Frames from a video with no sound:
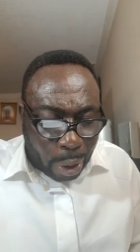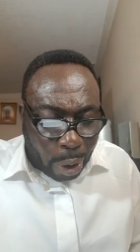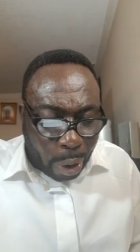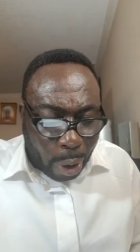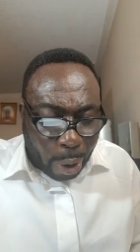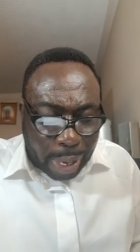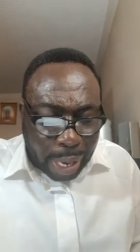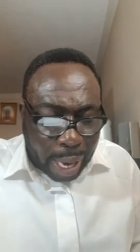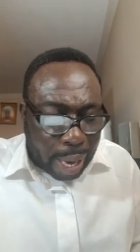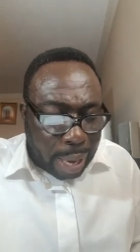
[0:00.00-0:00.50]

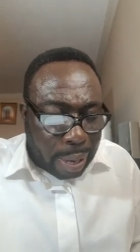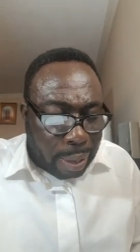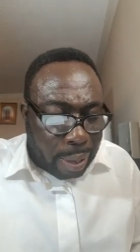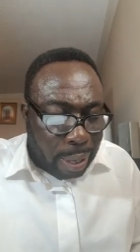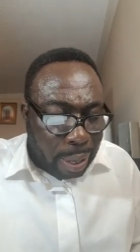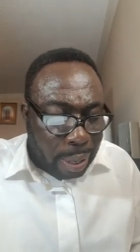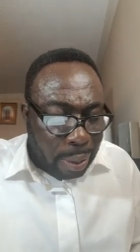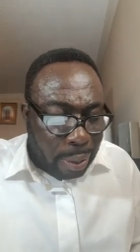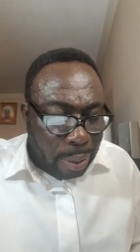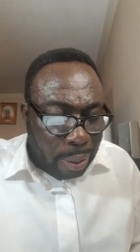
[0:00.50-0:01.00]
all that
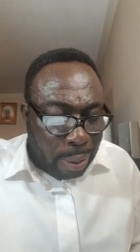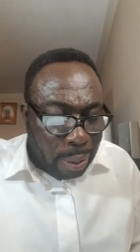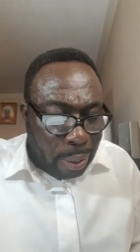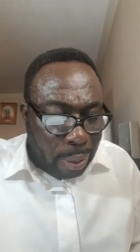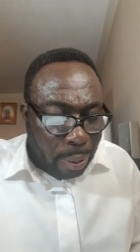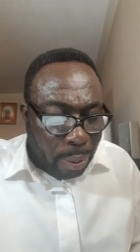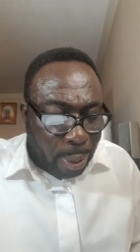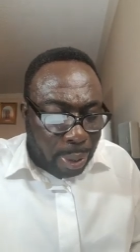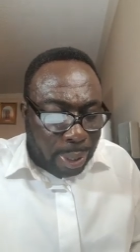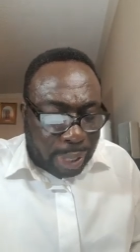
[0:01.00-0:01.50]

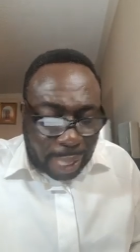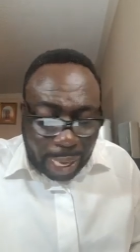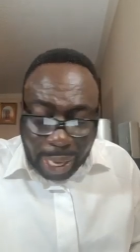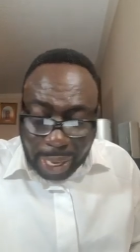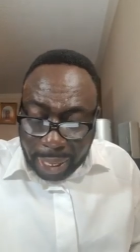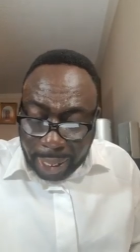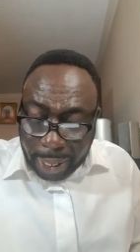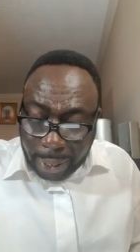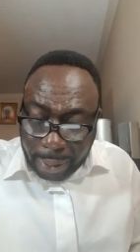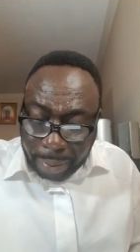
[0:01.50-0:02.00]
was
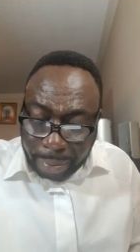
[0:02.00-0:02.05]
done.